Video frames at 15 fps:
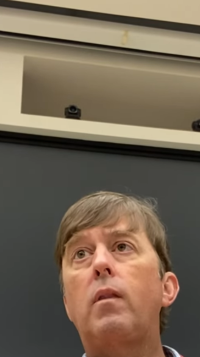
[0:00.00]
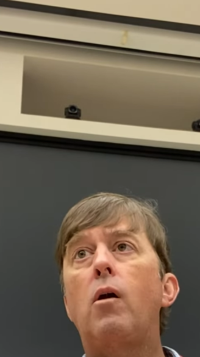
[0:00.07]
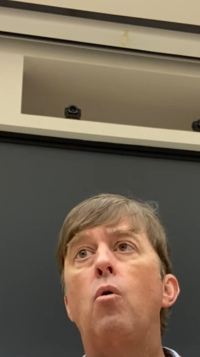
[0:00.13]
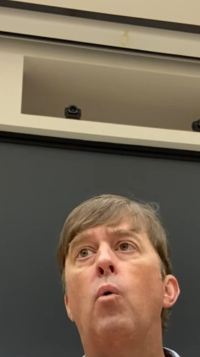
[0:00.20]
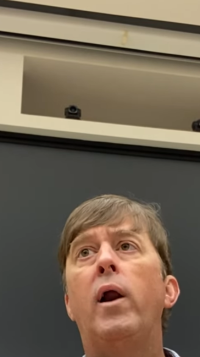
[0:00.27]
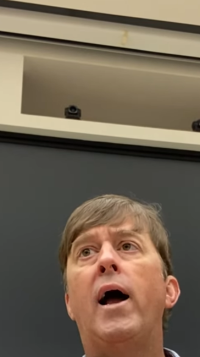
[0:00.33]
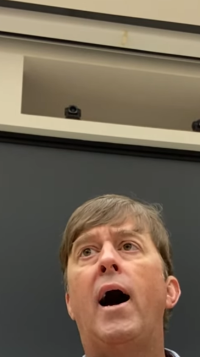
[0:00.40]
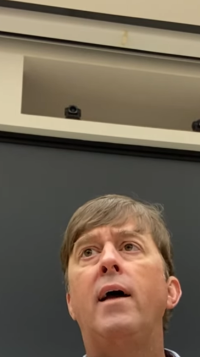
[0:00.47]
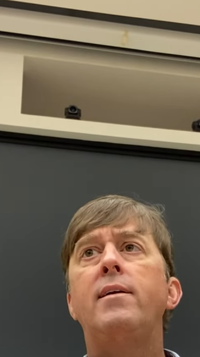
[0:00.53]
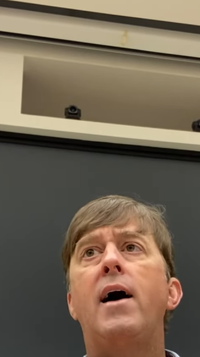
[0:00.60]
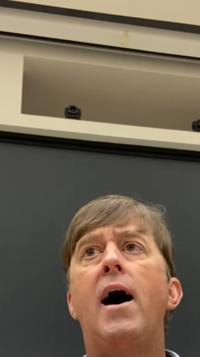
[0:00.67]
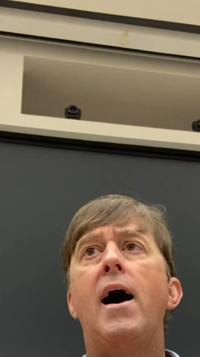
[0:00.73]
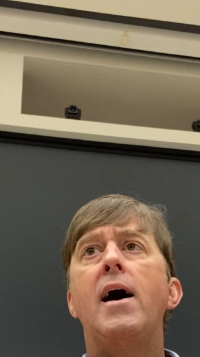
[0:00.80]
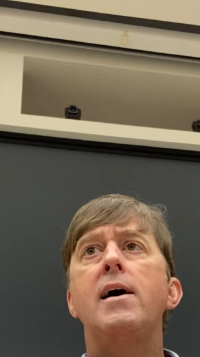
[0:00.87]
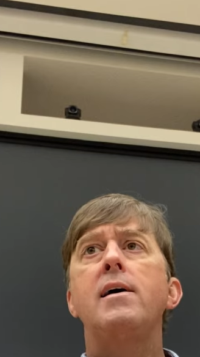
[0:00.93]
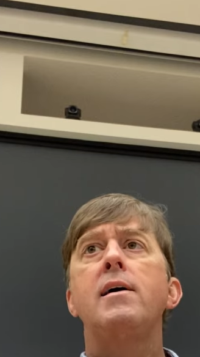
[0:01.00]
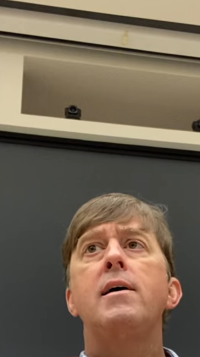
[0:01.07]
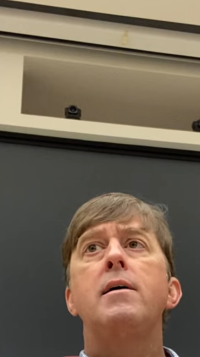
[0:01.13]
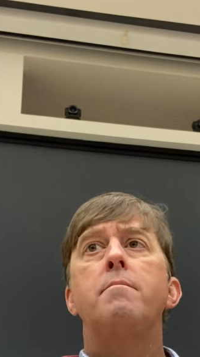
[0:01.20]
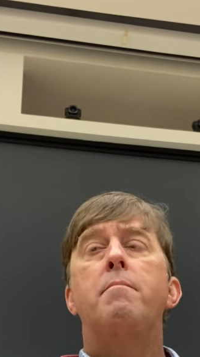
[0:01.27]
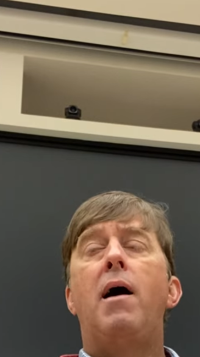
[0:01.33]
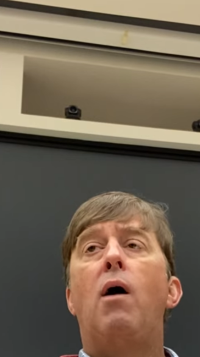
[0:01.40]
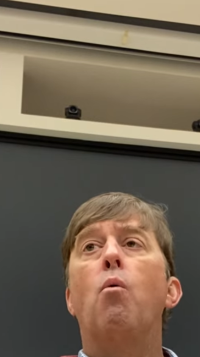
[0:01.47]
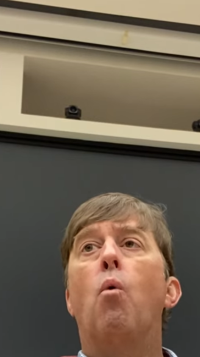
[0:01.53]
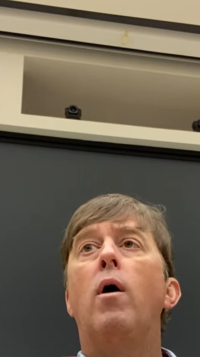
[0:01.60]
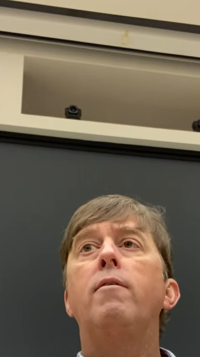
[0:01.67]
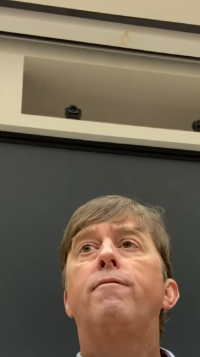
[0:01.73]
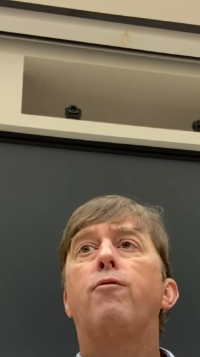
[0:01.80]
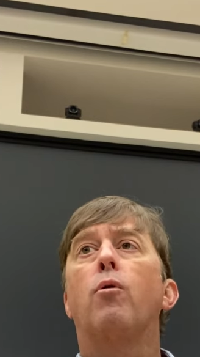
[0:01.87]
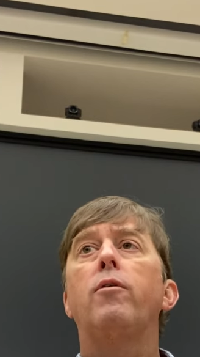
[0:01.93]
When I die, my
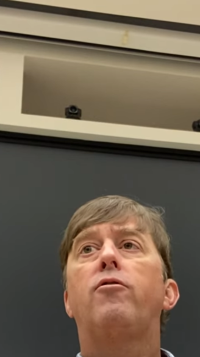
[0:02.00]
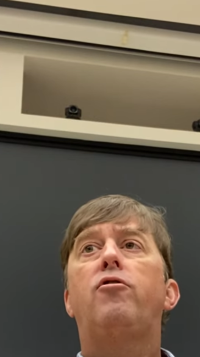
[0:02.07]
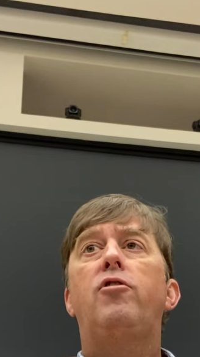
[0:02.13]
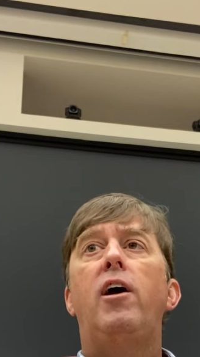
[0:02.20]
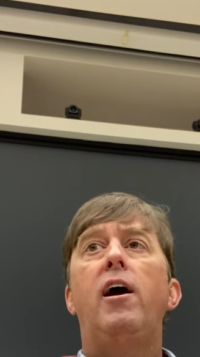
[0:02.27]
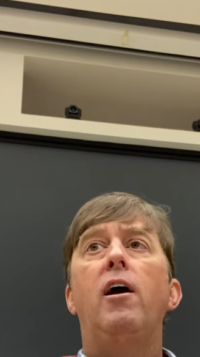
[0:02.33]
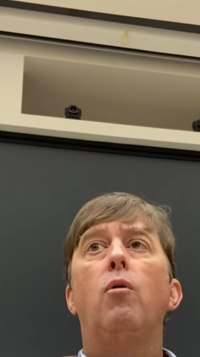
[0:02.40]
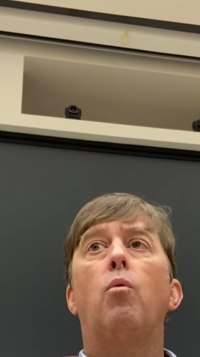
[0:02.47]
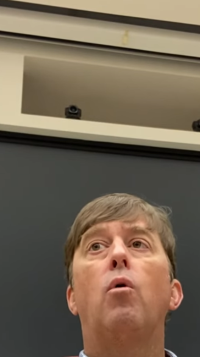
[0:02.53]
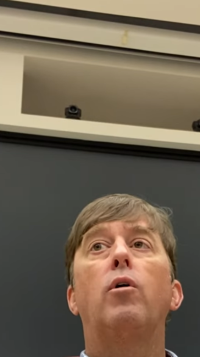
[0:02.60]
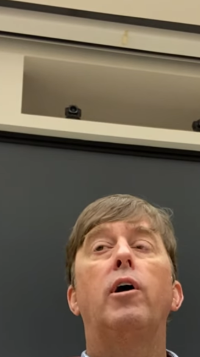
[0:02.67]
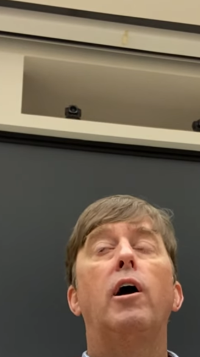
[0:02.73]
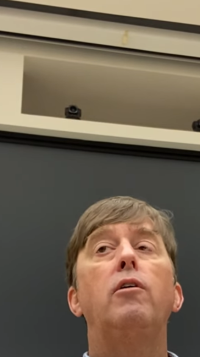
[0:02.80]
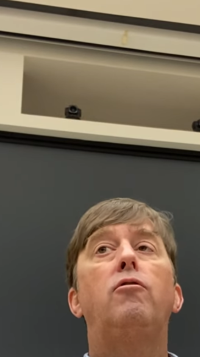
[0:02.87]
1/4 share will go